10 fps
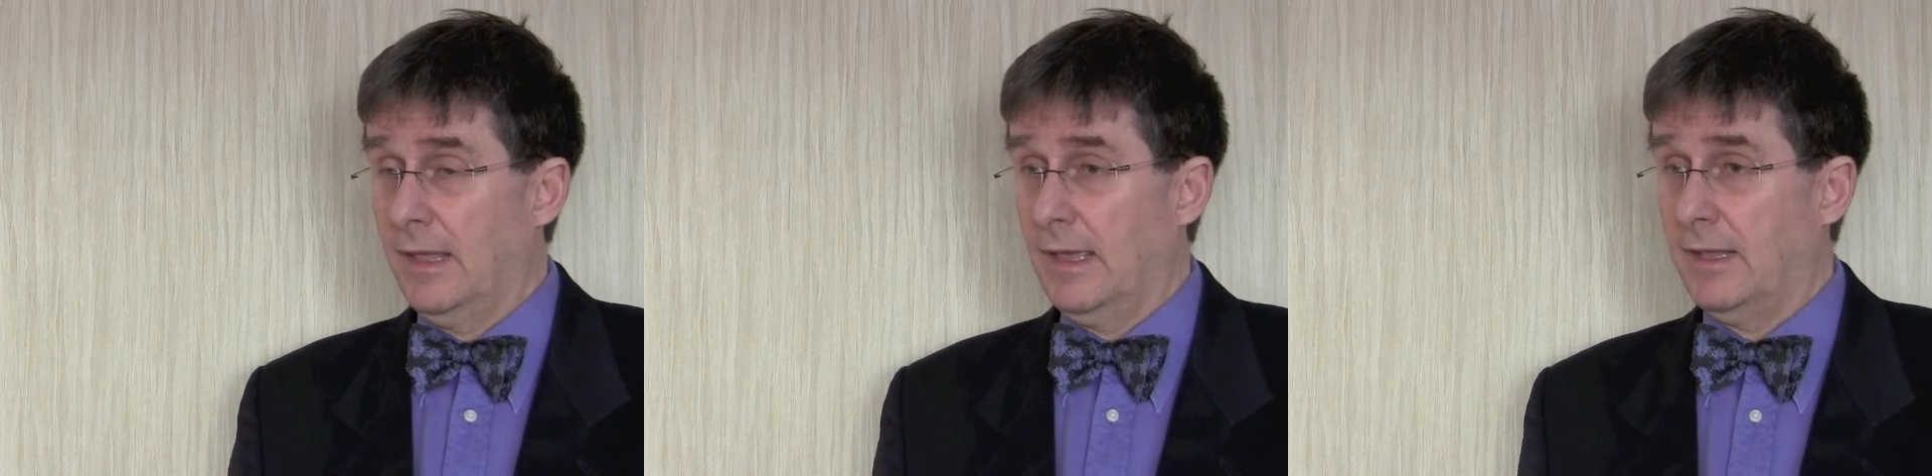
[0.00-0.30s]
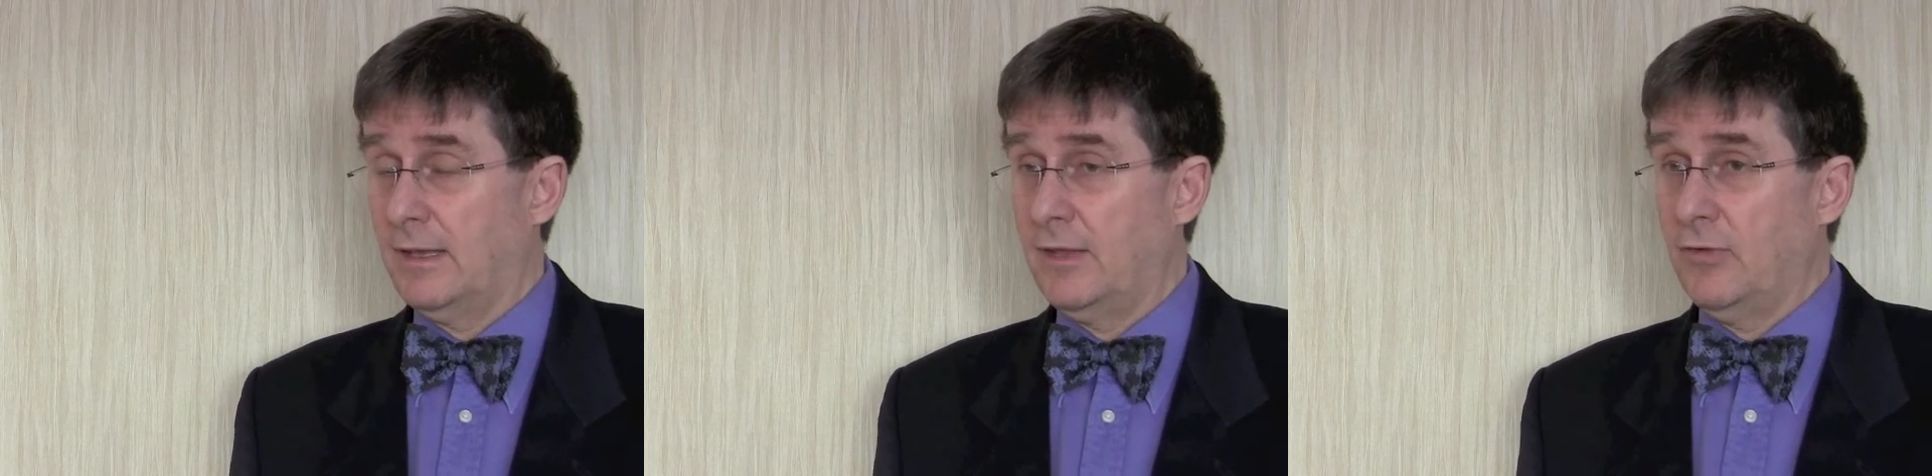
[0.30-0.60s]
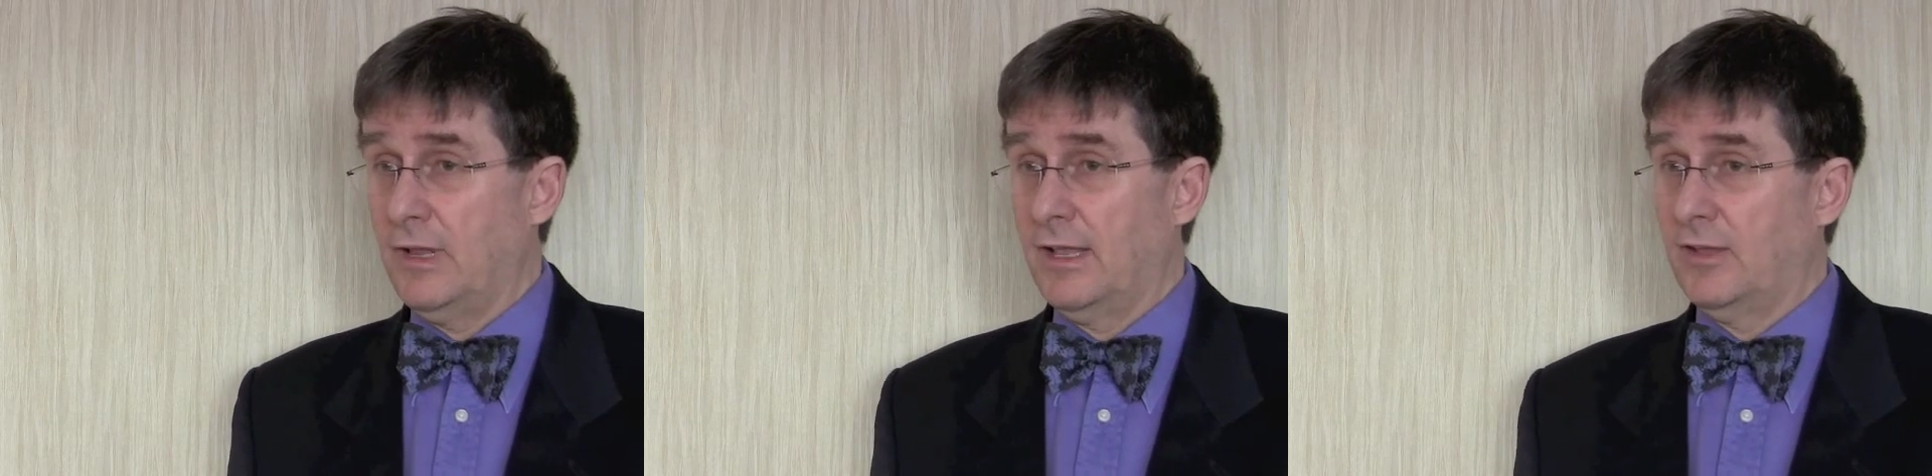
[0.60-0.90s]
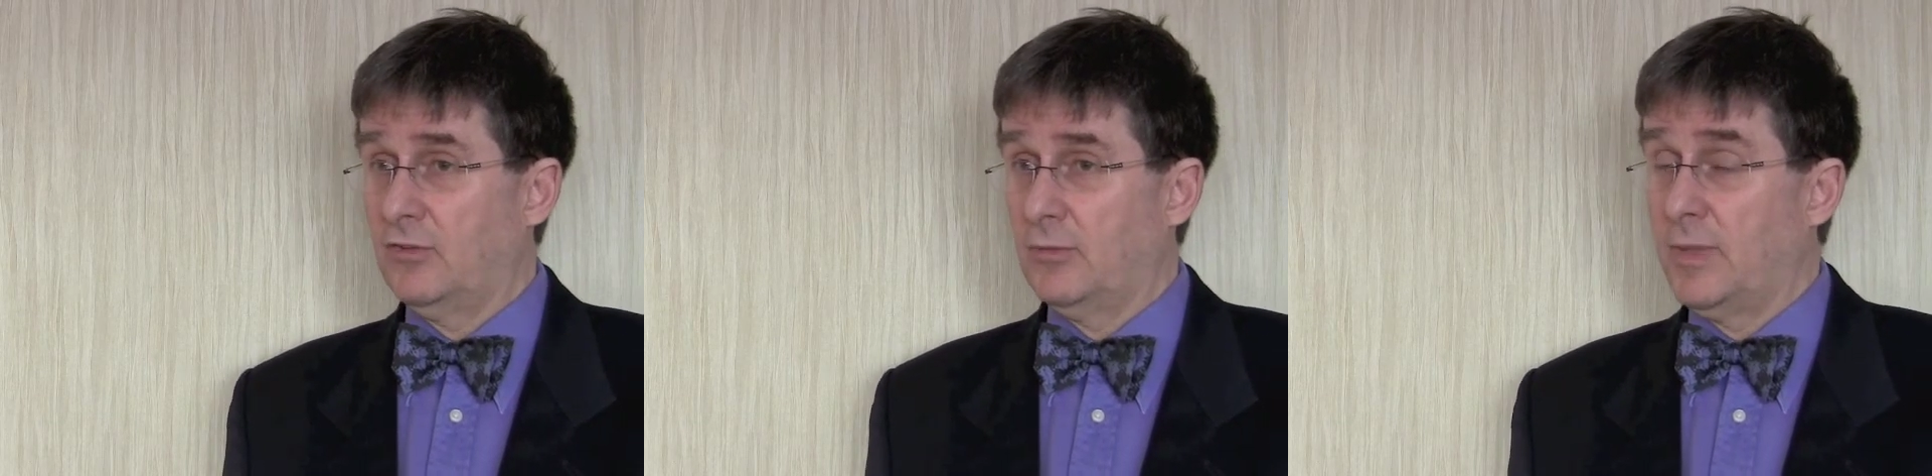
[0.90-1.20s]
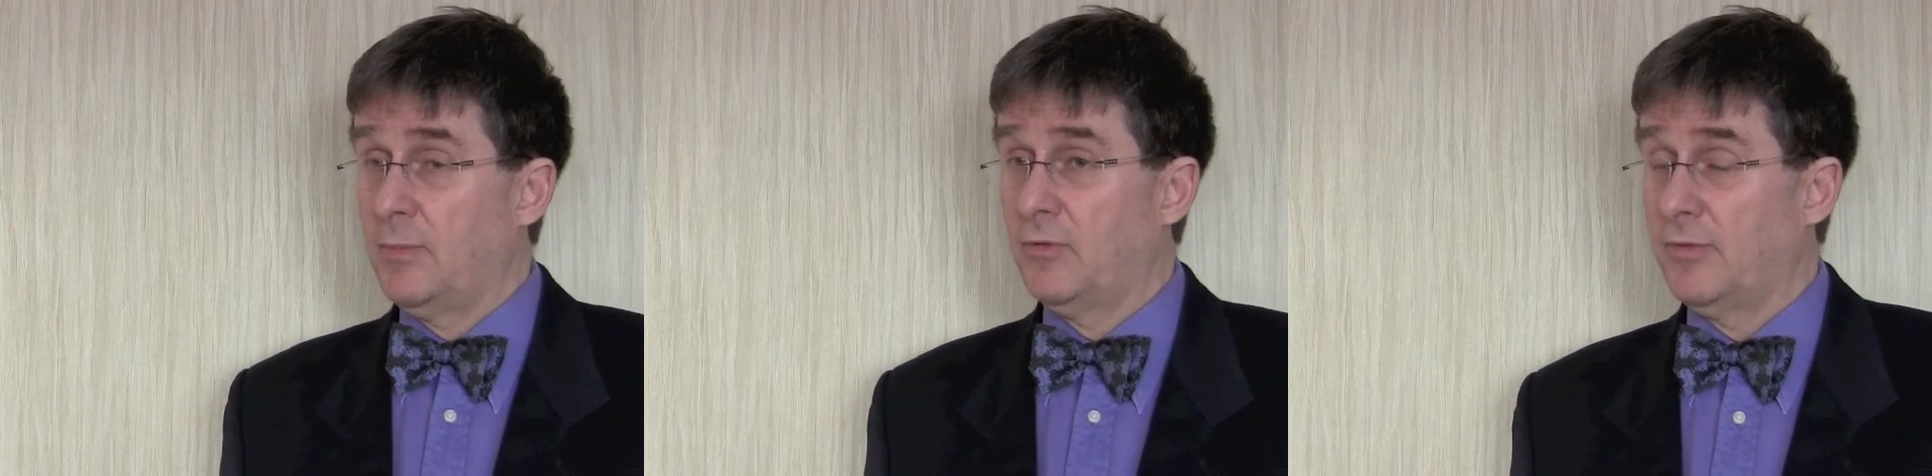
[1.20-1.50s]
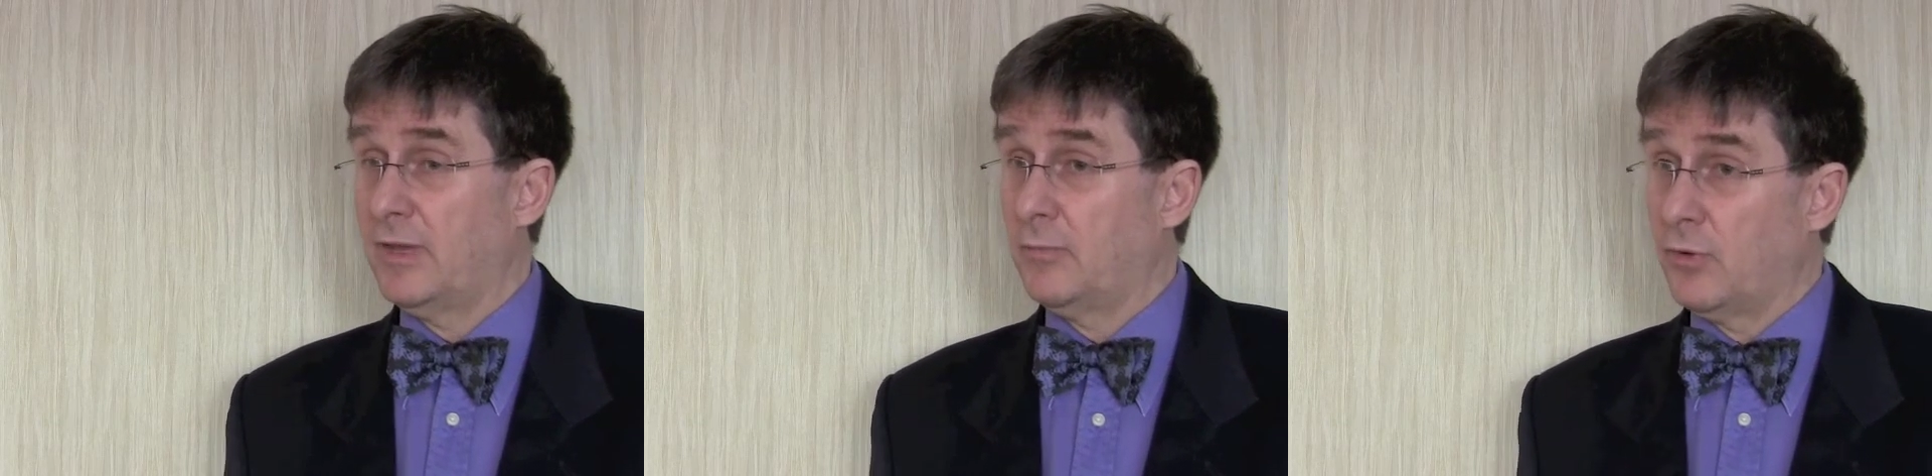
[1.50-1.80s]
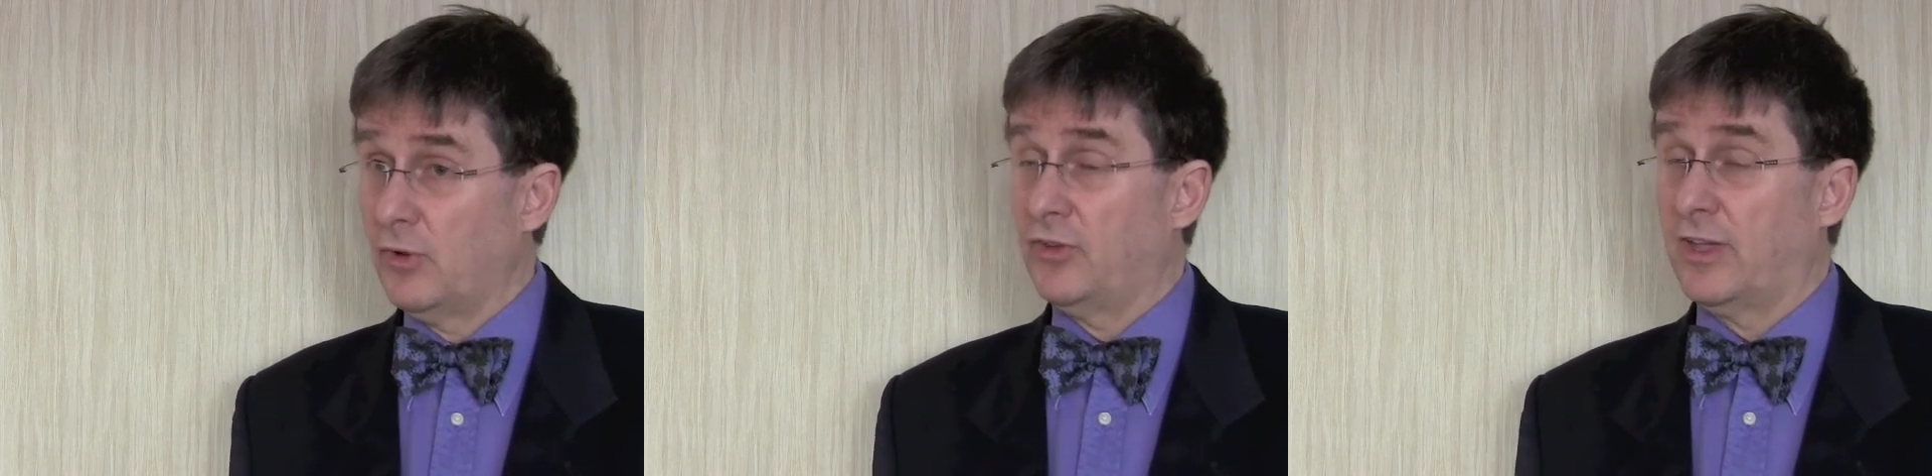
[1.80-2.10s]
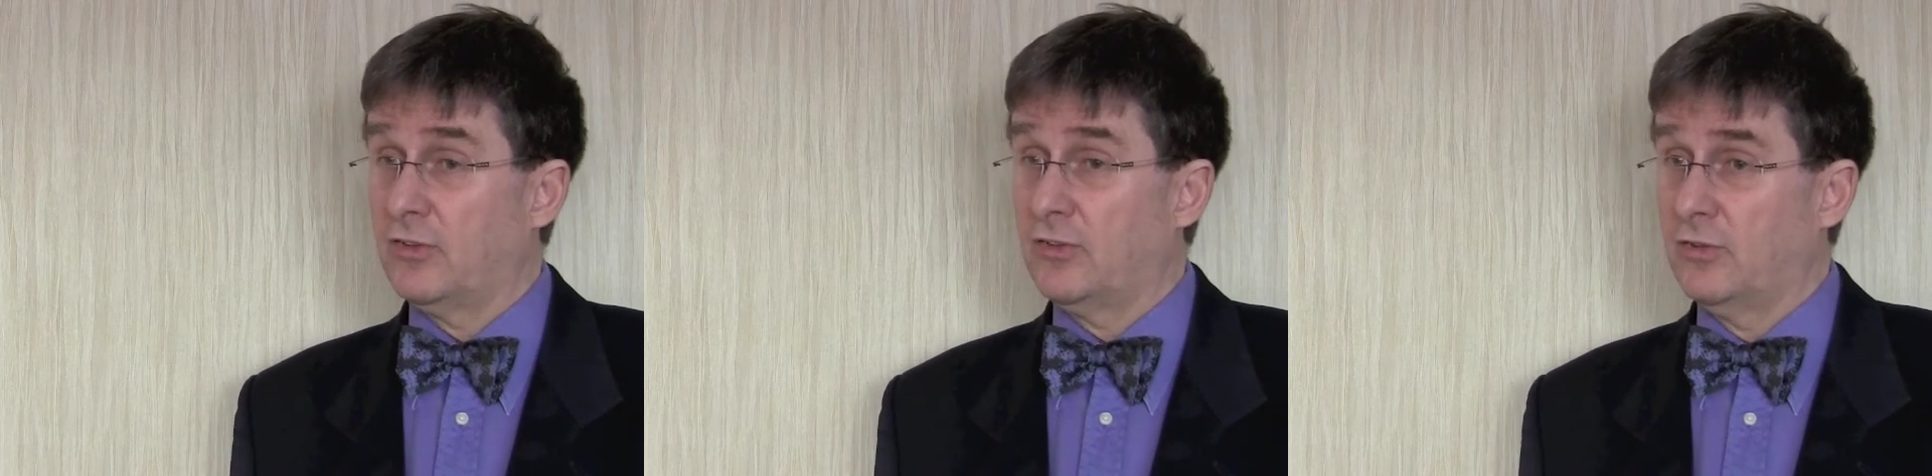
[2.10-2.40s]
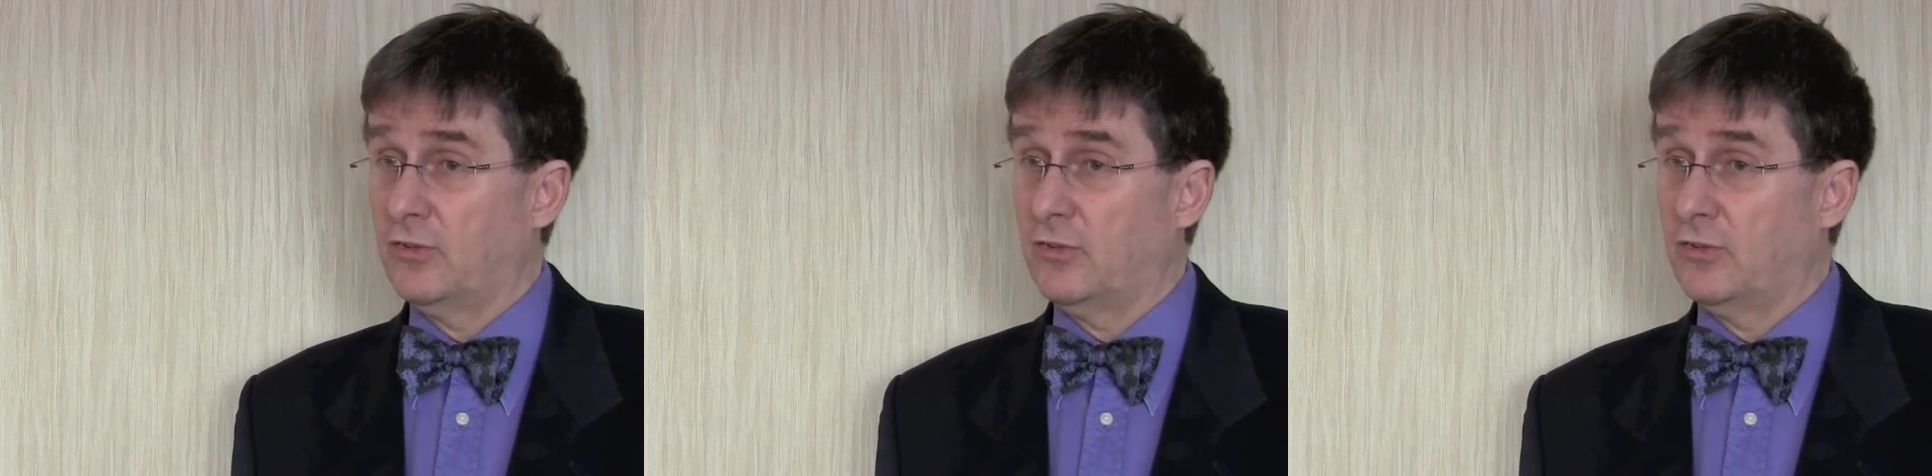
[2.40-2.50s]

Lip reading: And he realized that people fund projects,